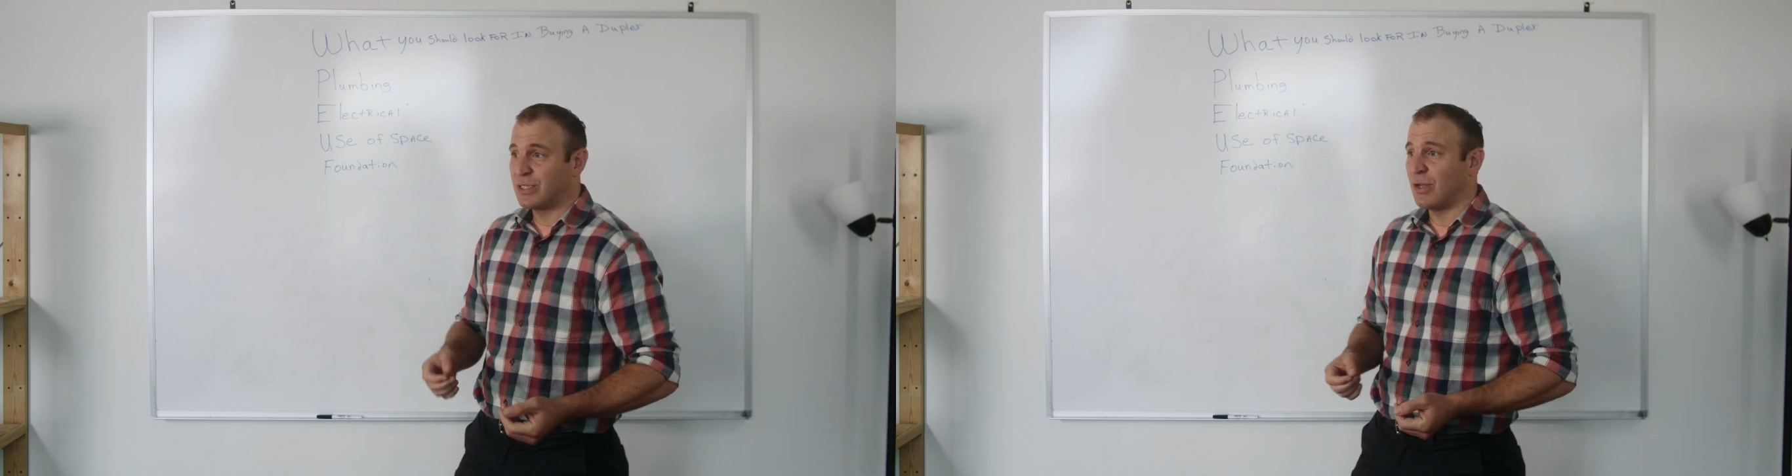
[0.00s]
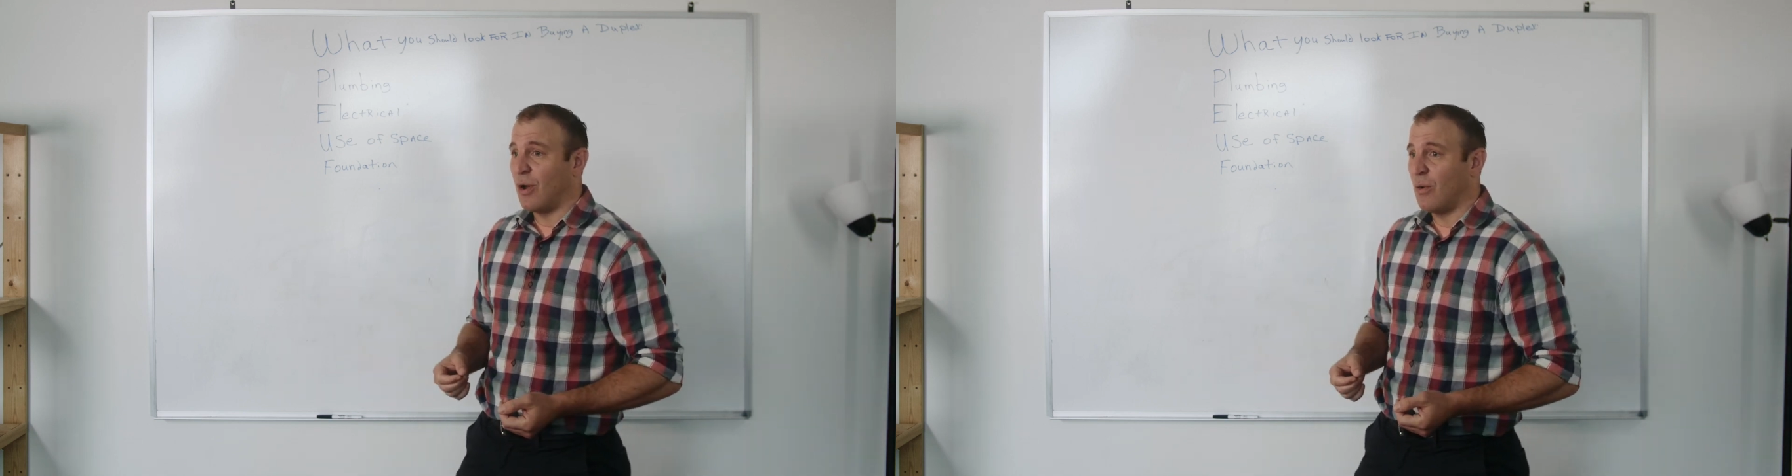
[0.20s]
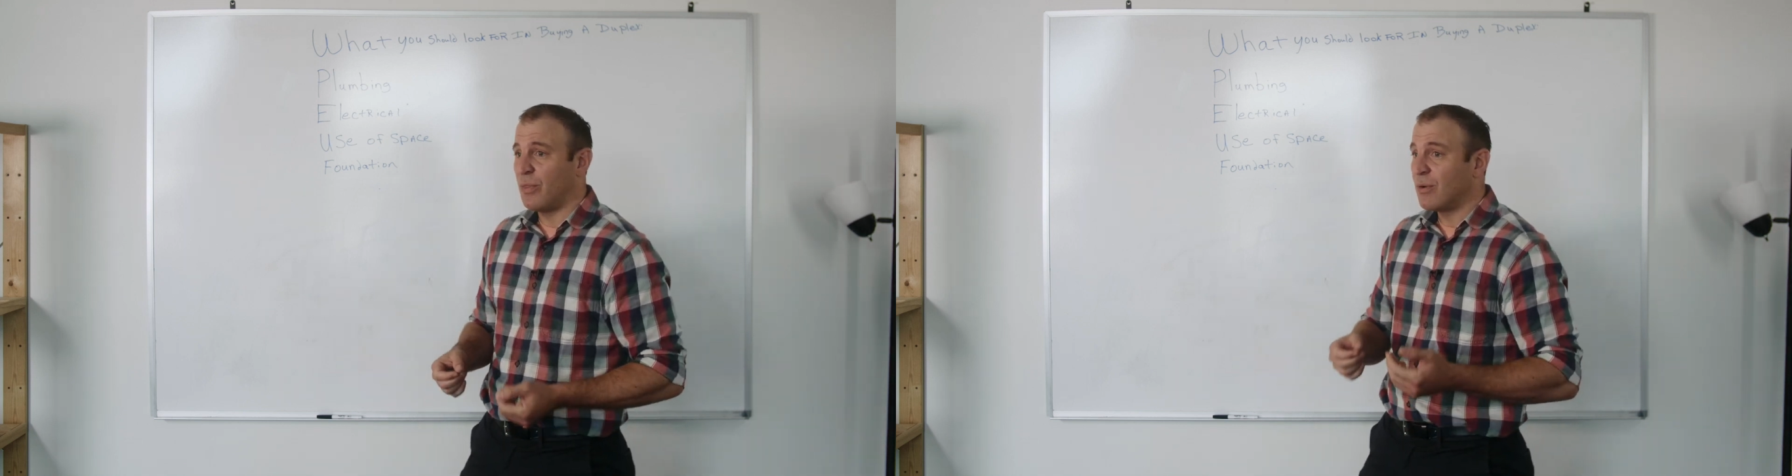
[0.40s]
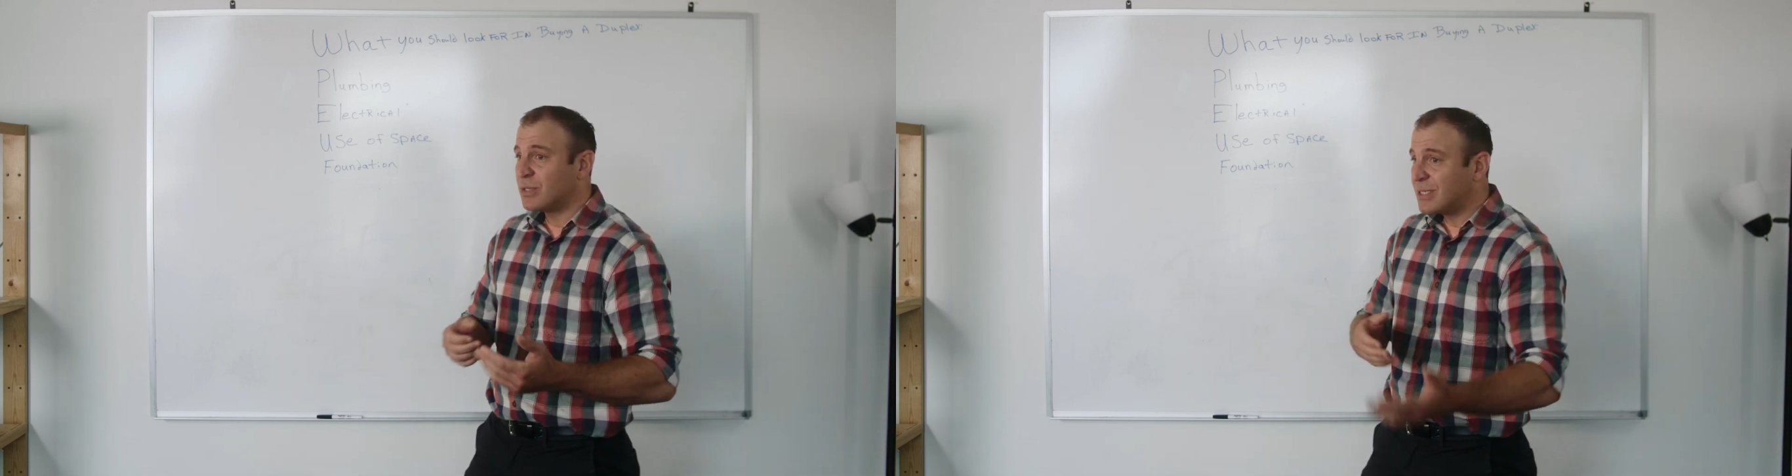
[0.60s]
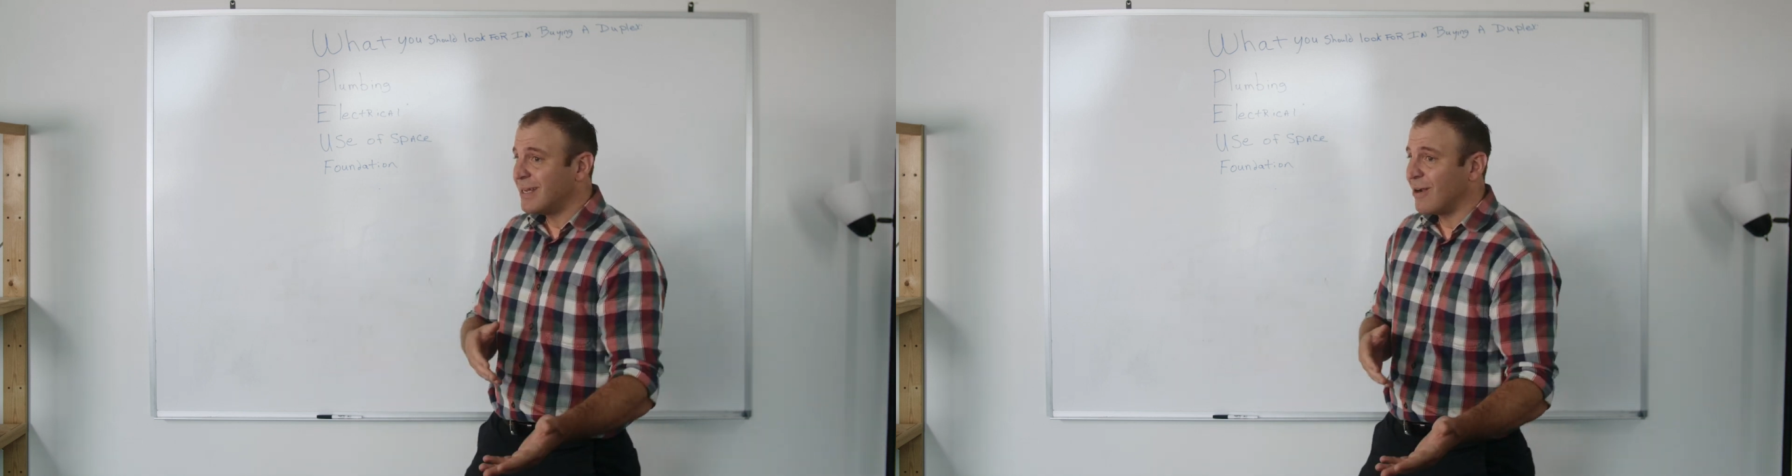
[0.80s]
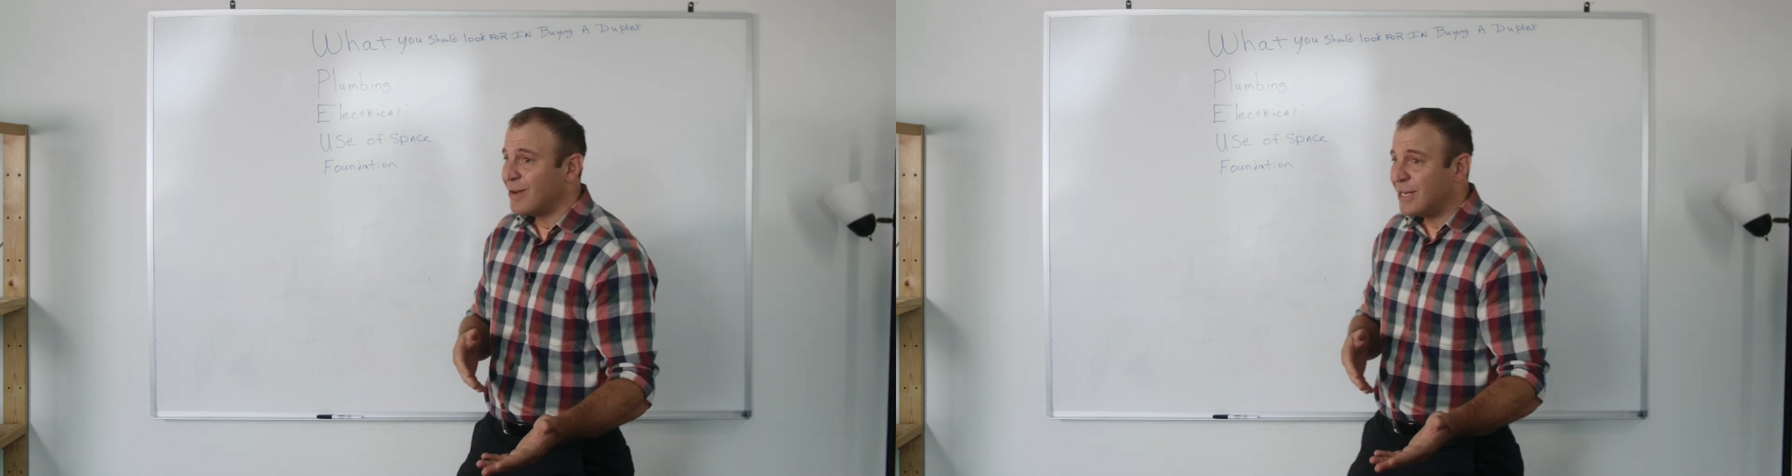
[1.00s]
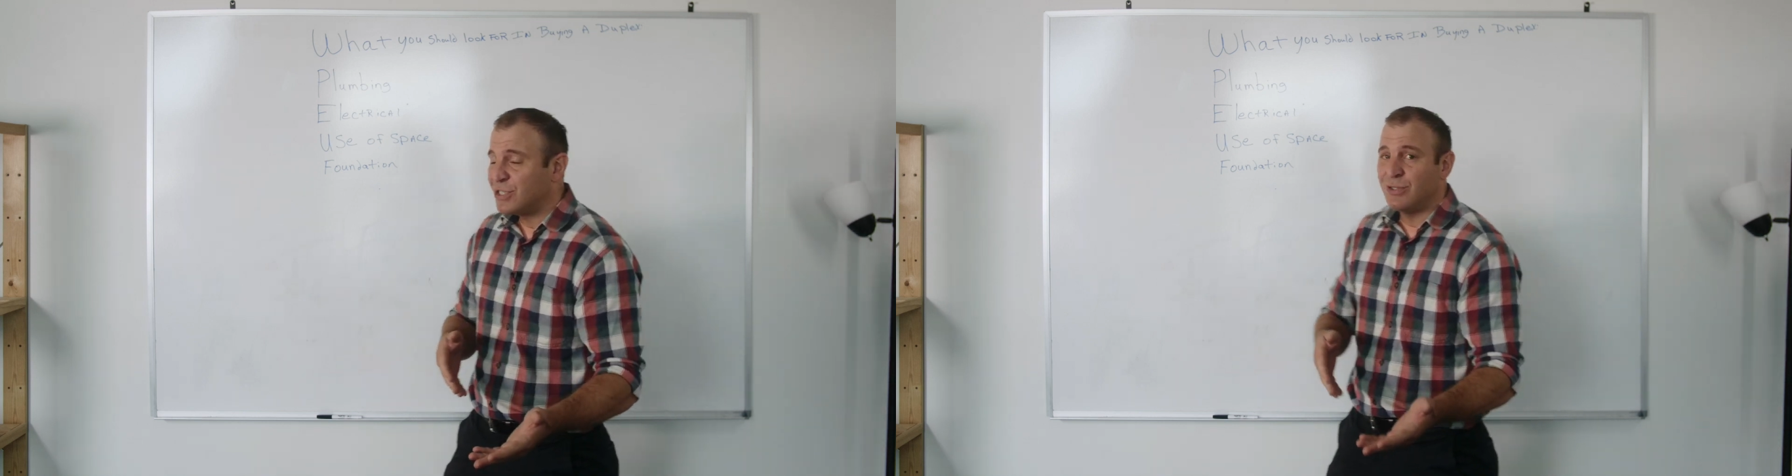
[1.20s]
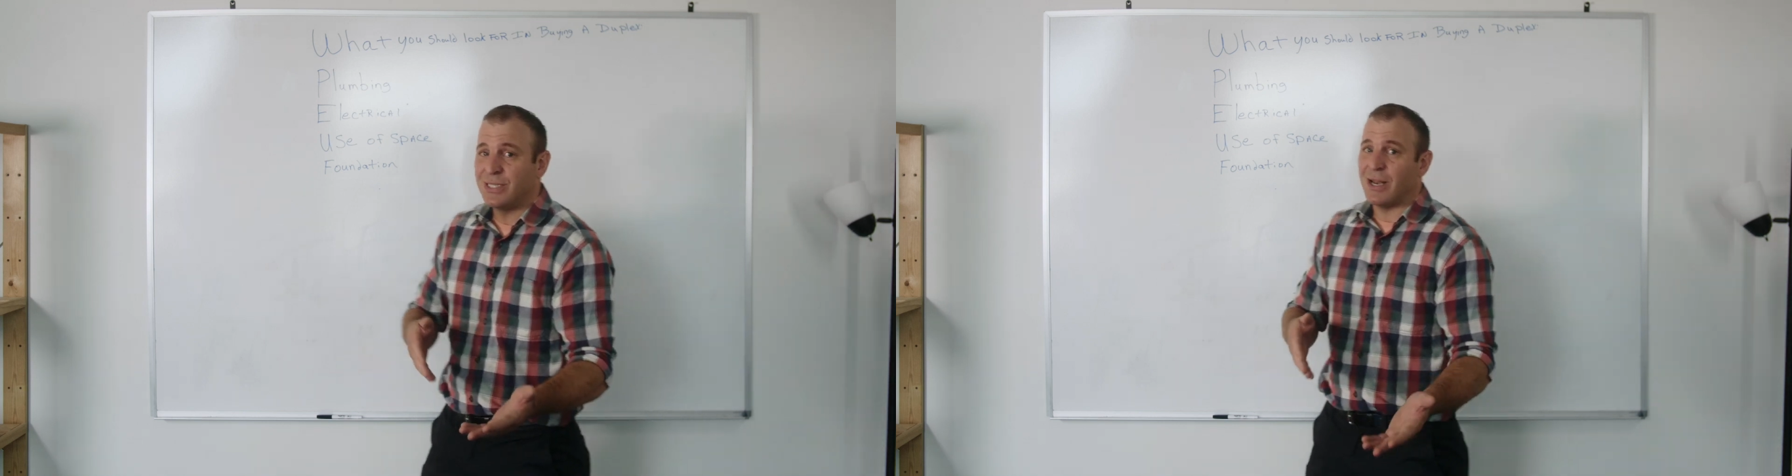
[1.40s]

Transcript: So those are issues